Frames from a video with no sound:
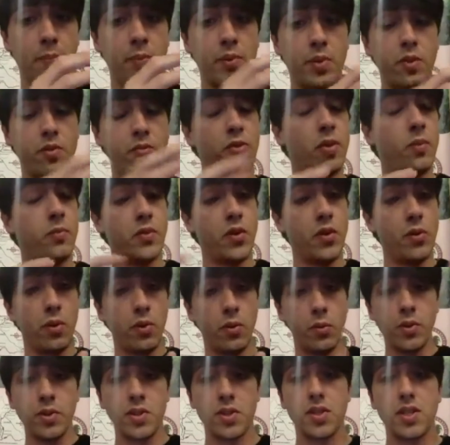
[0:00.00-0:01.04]
from the
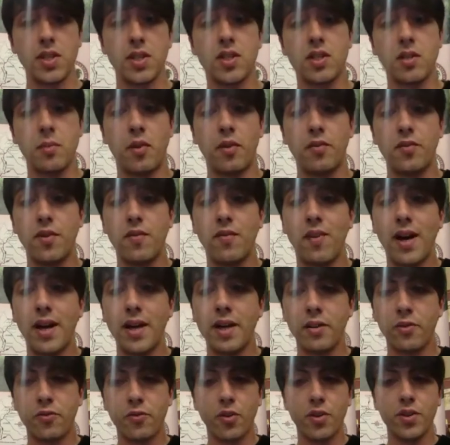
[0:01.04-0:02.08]
root system of the vine,
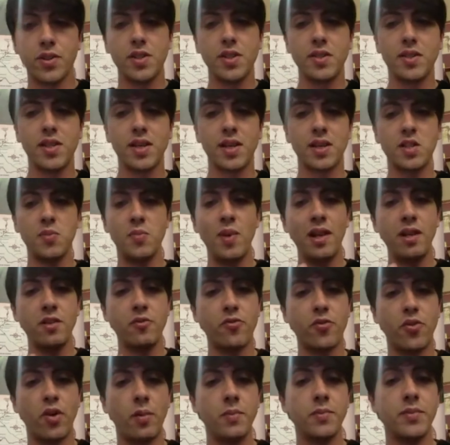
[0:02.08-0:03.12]
and of course it's expelled
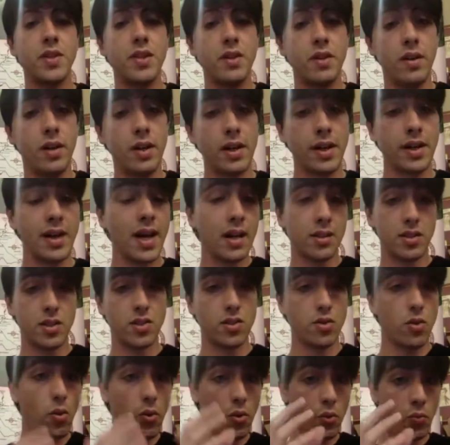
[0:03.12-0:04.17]
from the cuts
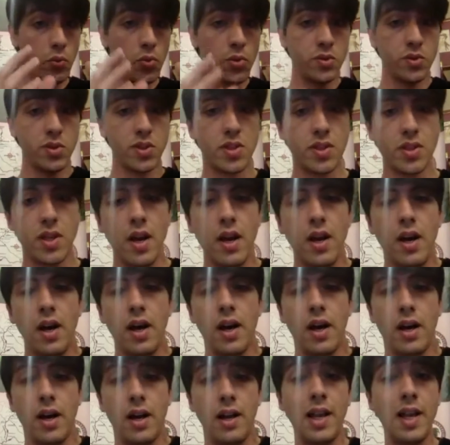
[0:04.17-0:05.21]
or wounds
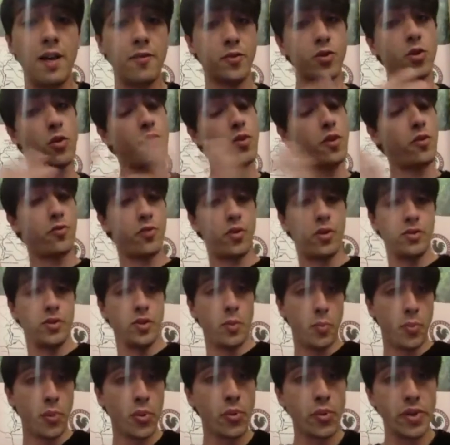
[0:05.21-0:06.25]
left over from the
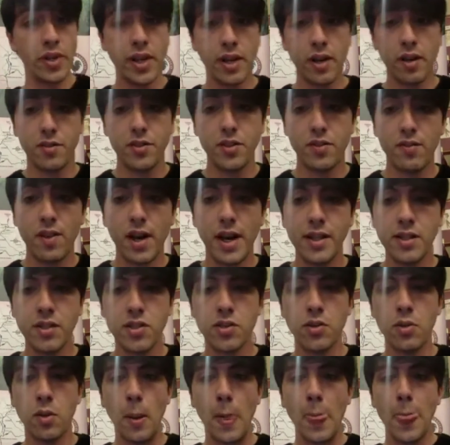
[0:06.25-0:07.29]
pruning of the vine.
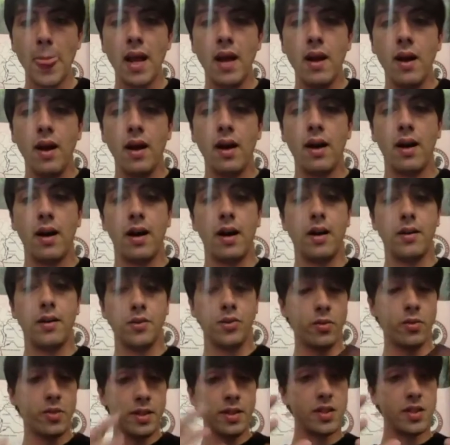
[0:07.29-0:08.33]
So
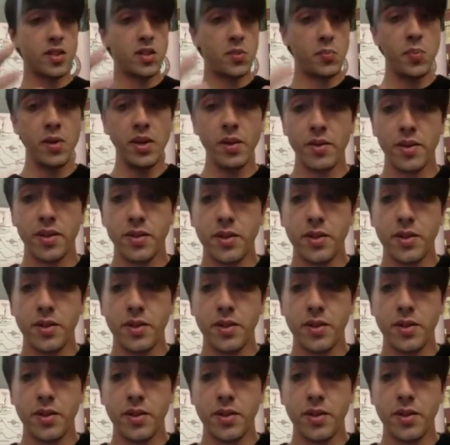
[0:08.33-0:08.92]
during this period,